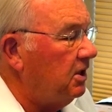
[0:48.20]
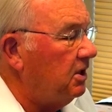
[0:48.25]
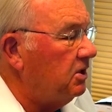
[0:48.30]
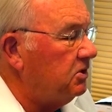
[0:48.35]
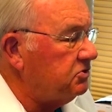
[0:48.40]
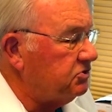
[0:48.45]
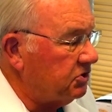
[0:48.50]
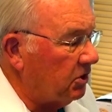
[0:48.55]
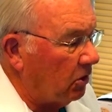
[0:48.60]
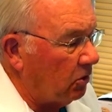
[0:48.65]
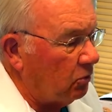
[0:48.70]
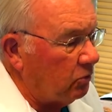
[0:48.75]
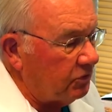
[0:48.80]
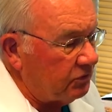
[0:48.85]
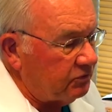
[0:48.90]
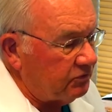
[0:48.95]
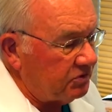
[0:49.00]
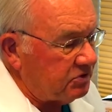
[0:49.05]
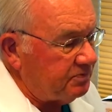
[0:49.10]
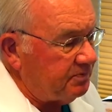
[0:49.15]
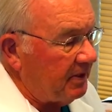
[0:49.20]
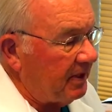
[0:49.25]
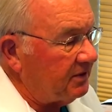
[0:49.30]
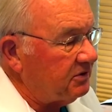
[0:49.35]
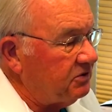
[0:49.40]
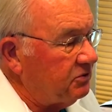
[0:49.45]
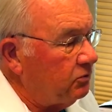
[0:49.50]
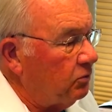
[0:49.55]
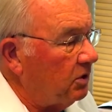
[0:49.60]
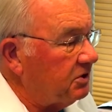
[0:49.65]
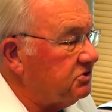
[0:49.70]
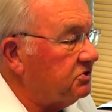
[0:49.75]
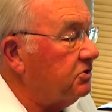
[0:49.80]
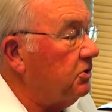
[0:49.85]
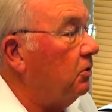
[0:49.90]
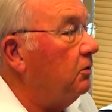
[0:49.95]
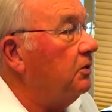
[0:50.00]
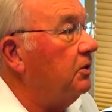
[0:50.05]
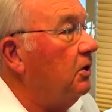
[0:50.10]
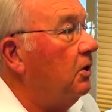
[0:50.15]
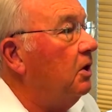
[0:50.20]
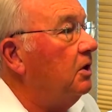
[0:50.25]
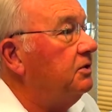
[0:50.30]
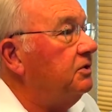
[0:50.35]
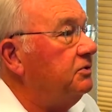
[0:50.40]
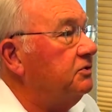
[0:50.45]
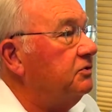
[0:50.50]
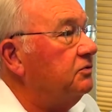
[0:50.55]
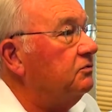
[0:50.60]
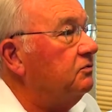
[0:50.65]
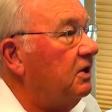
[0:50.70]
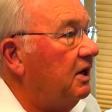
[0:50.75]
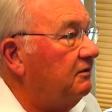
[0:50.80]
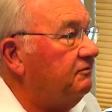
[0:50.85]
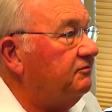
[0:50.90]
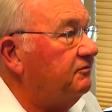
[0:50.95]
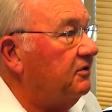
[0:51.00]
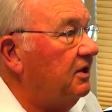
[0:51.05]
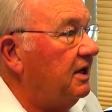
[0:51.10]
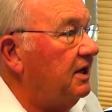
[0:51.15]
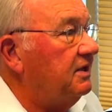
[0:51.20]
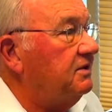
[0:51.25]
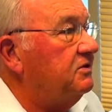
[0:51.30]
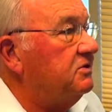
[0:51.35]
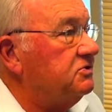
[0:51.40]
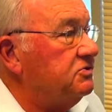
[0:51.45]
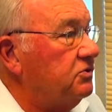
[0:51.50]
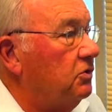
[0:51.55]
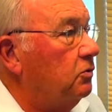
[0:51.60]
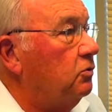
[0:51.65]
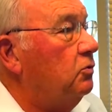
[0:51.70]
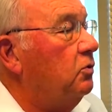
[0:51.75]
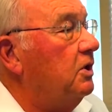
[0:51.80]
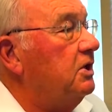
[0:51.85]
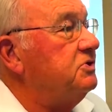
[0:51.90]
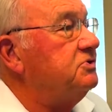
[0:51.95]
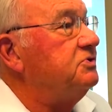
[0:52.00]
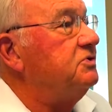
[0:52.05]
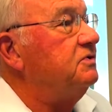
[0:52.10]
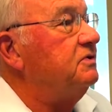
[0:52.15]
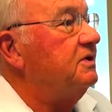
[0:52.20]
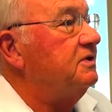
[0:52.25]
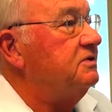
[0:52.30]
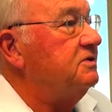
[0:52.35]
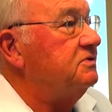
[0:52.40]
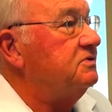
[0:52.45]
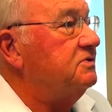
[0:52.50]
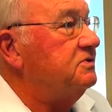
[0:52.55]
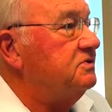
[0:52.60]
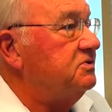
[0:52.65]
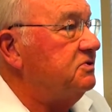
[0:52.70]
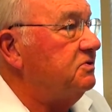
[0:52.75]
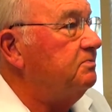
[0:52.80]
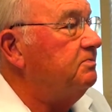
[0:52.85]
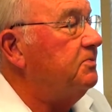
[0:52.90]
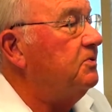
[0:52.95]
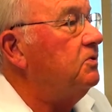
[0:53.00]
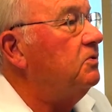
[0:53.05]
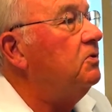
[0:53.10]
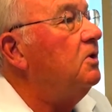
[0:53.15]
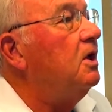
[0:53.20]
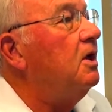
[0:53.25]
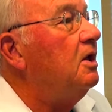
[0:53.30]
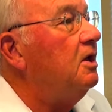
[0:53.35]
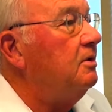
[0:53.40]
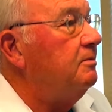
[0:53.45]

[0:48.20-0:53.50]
So with respect to what's going on in your left leg, there's no question that there's a simple,